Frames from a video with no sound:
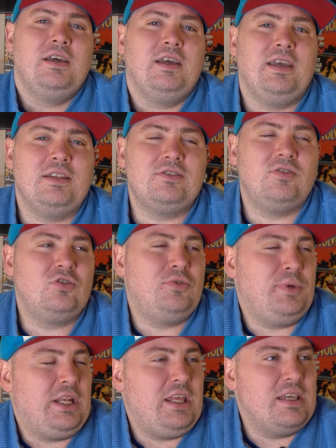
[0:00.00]
and social
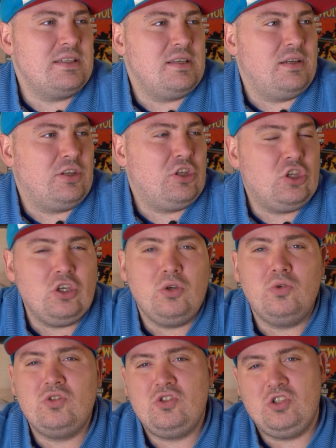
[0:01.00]
media is a
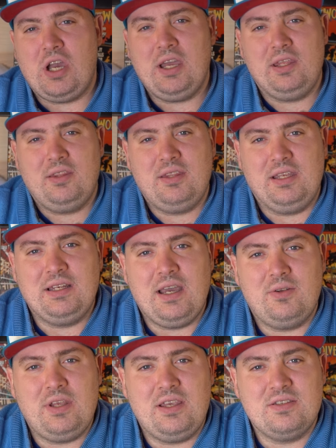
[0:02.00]
huge giant thing
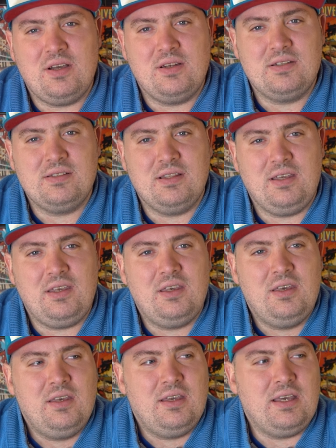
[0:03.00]
nowadays honestly
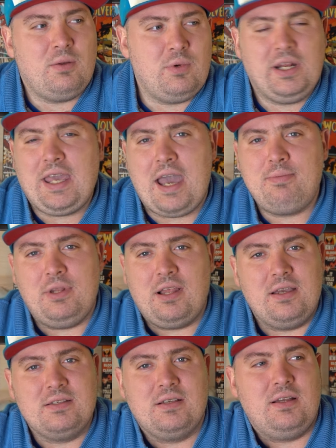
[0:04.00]
and I want to
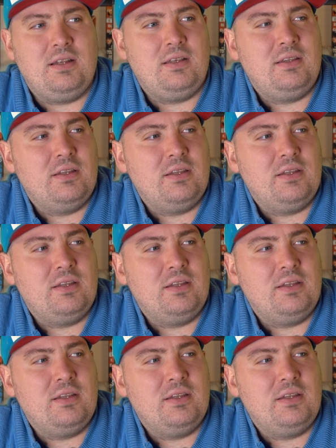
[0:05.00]
capitalize on it.